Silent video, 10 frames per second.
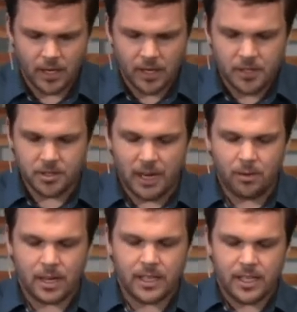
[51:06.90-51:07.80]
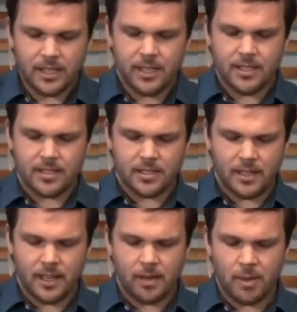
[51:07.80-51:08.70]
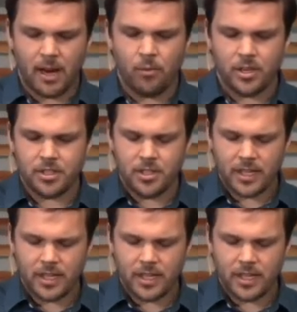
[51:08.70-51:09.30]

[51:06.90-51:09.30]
So I want to lead this, um, and I want you